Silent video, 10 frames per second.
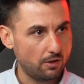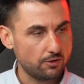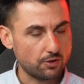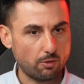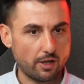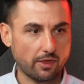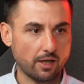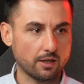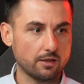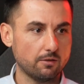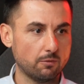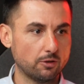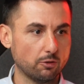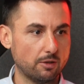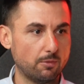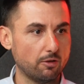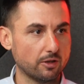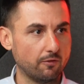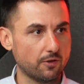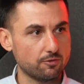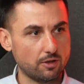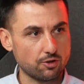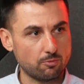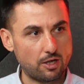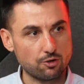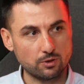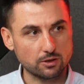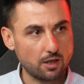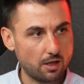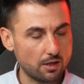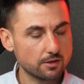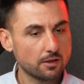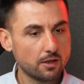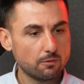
So I think when talking about infrastructure management cost,